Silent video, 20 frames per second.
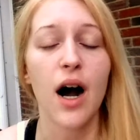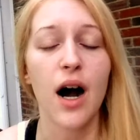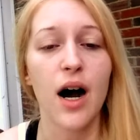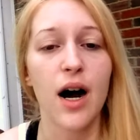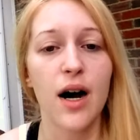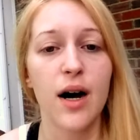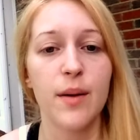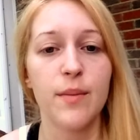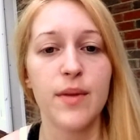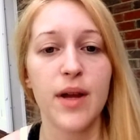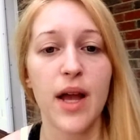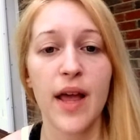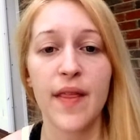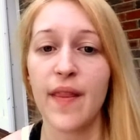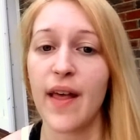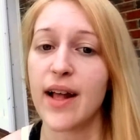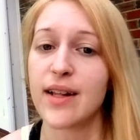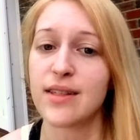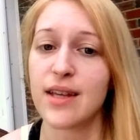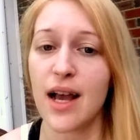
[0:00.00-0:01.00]

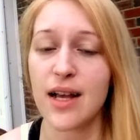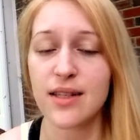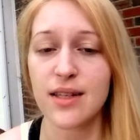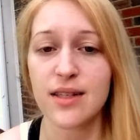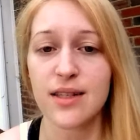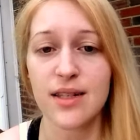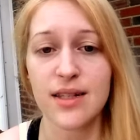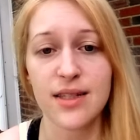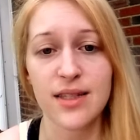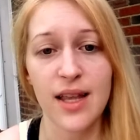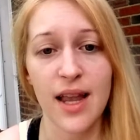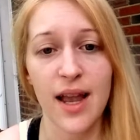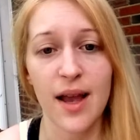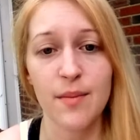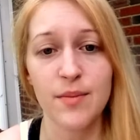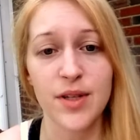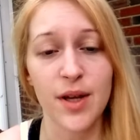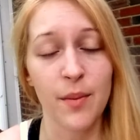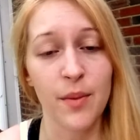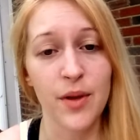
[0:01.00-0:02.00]
And that's S as in
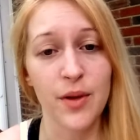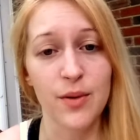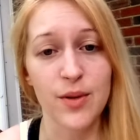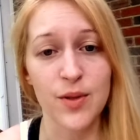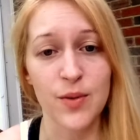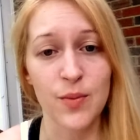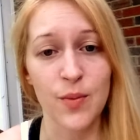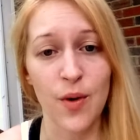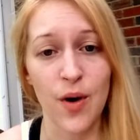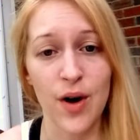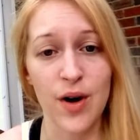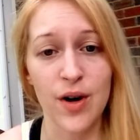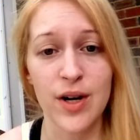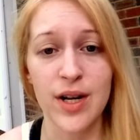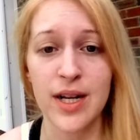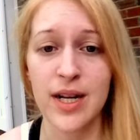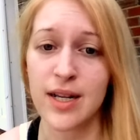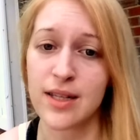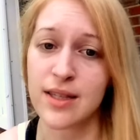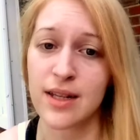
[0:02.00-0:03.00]
Sam, W as in water,
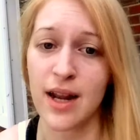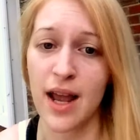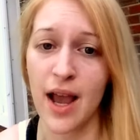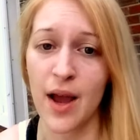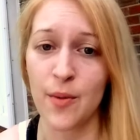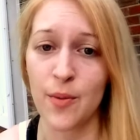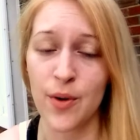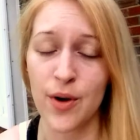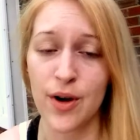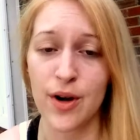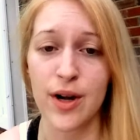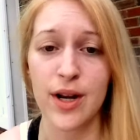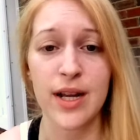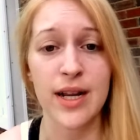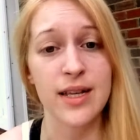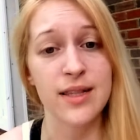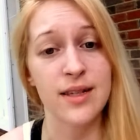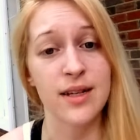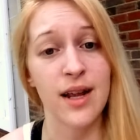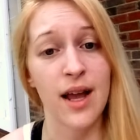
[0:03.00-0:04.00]
E as in Edward,
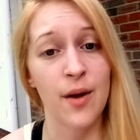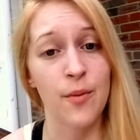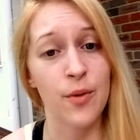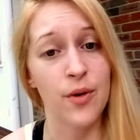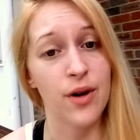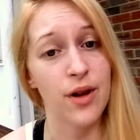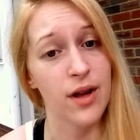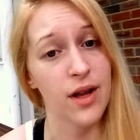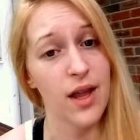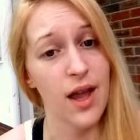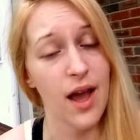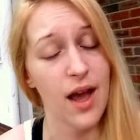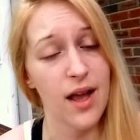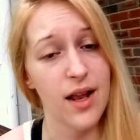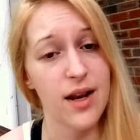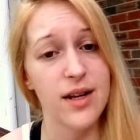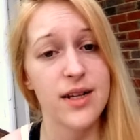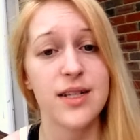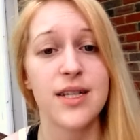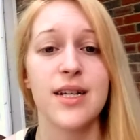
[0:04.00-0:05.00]
E as in Edward
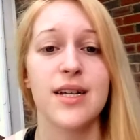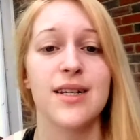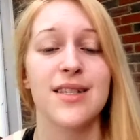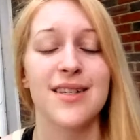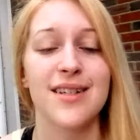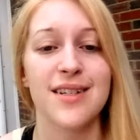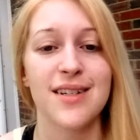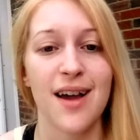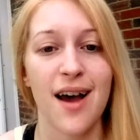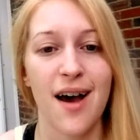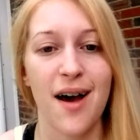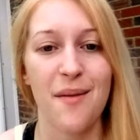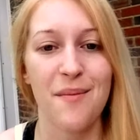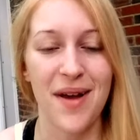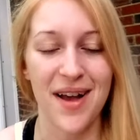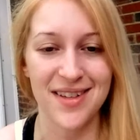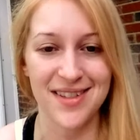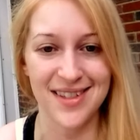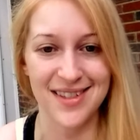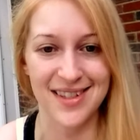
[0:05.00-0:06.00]
again, T as in Tom,
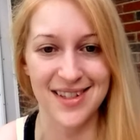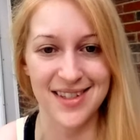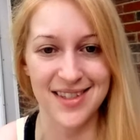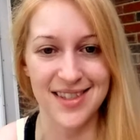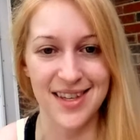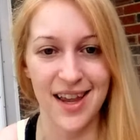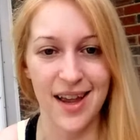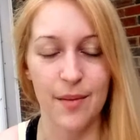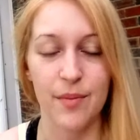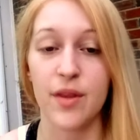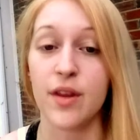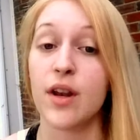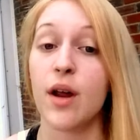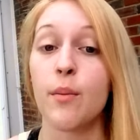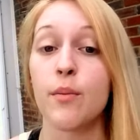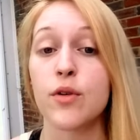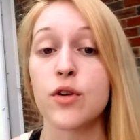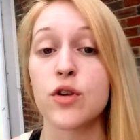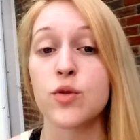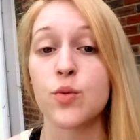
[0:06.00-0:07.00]
S as in Sam. The
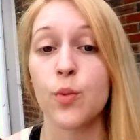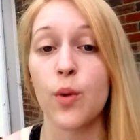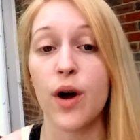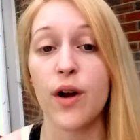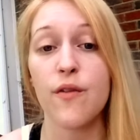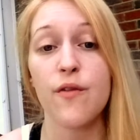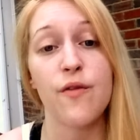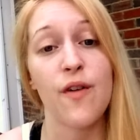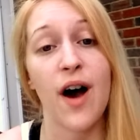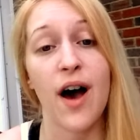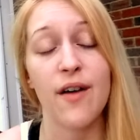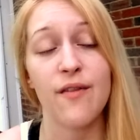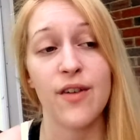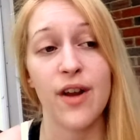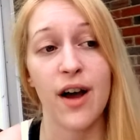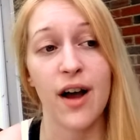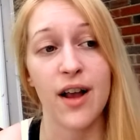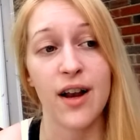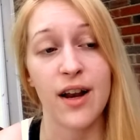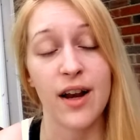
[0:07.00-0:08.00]
number's
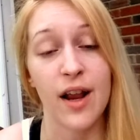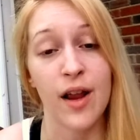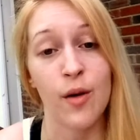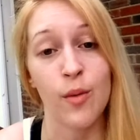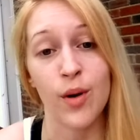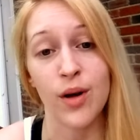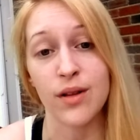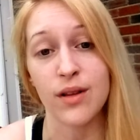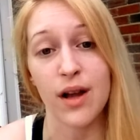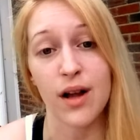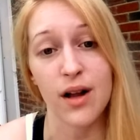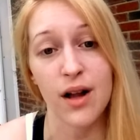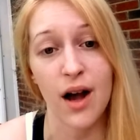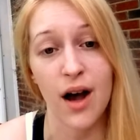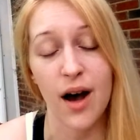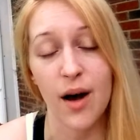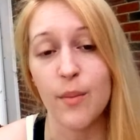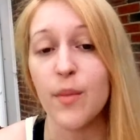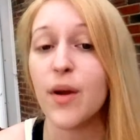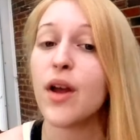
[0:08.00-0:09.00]

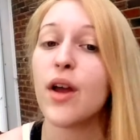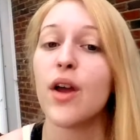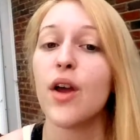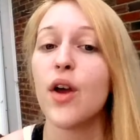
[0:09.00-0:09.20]
159@aol.com.